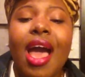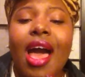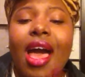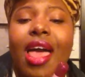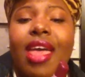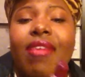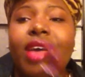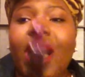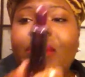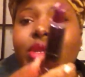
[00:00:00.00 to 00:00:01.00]
I have
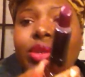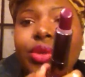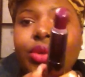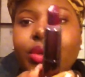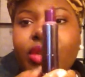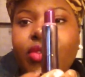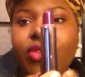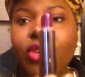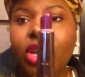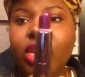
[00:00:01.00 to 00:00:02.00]
absolutely
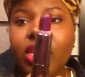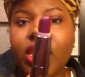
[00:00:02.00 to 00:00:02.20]
fallen